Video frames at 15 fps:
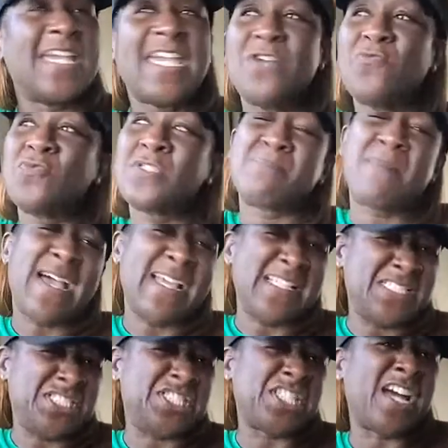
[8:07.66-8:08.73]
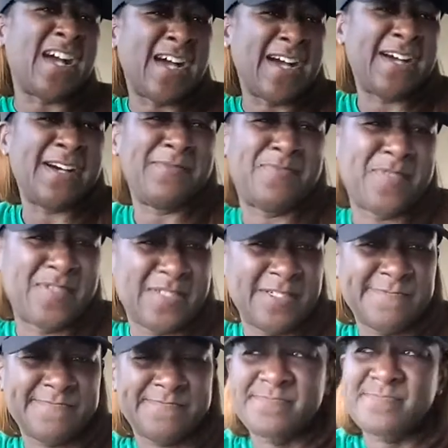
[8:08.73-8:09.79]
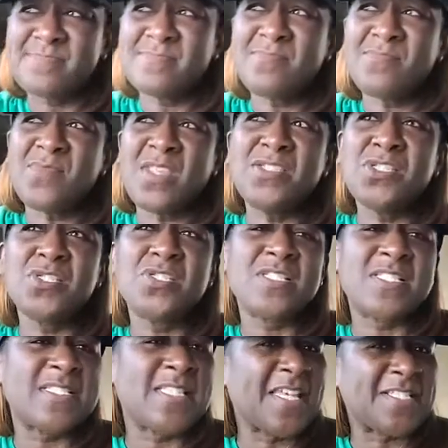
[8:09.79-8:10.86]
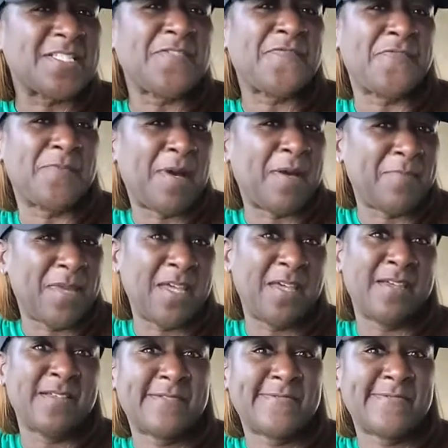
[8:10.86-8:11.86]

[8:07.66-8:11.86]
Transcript: it was my job to look sexy for my man.